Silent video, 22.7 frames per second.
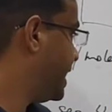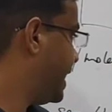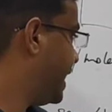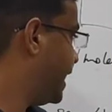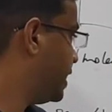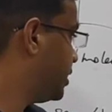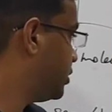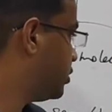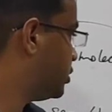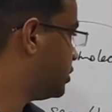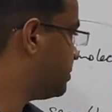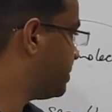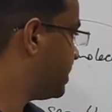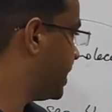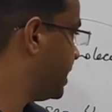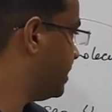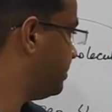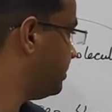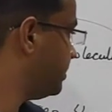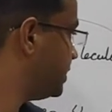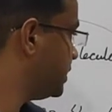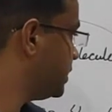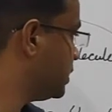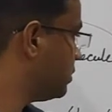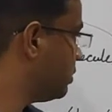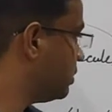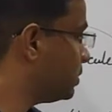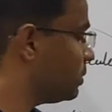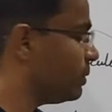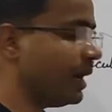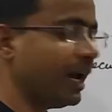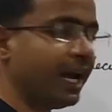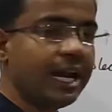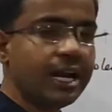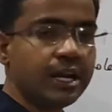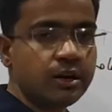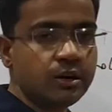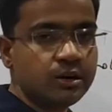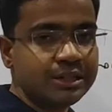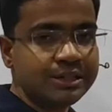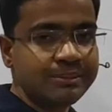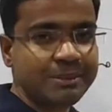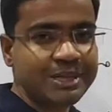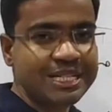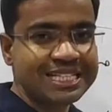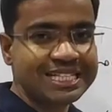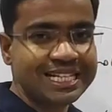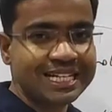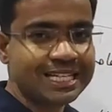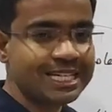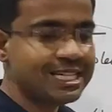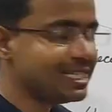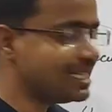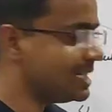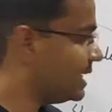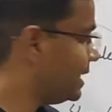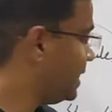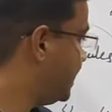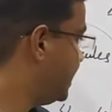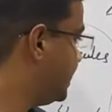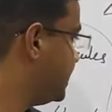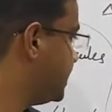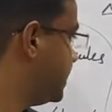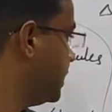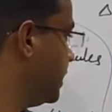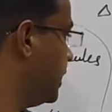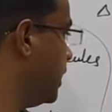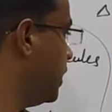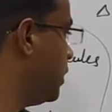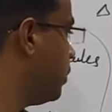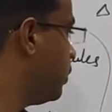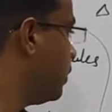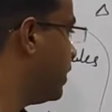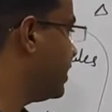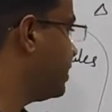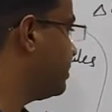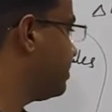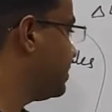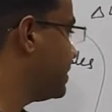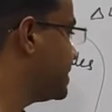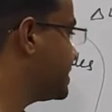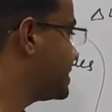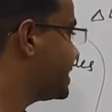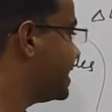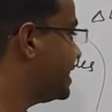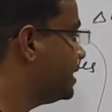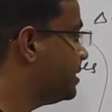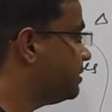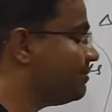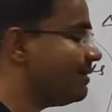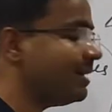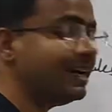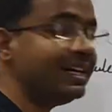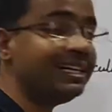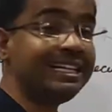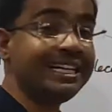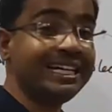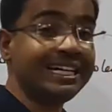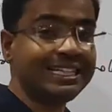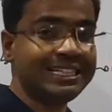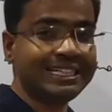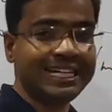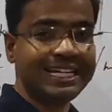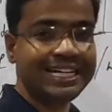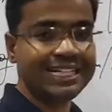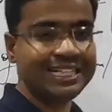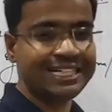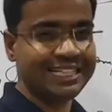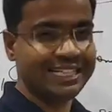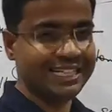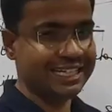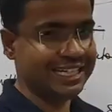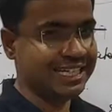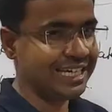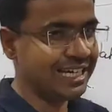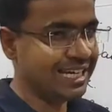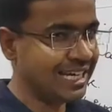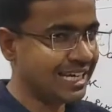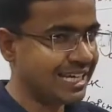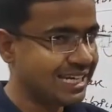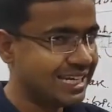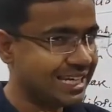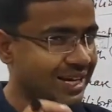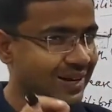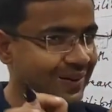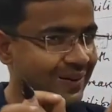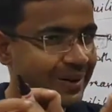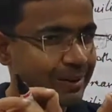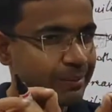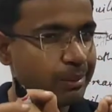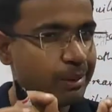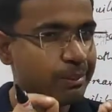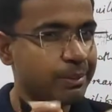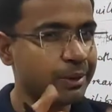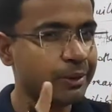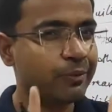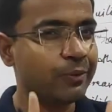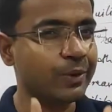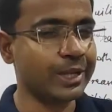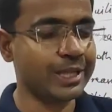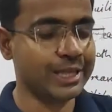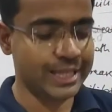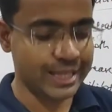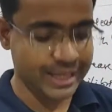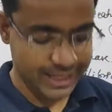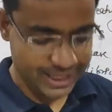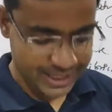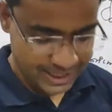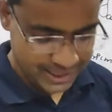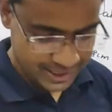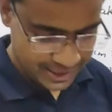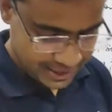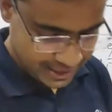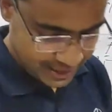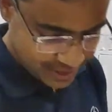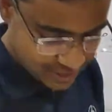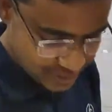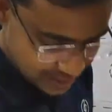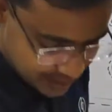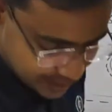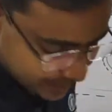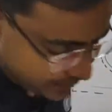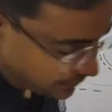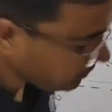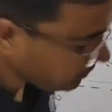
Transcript: L0 prime equal to L0 means initial length 1 plus alpha delta T. Now remember one thing here actually.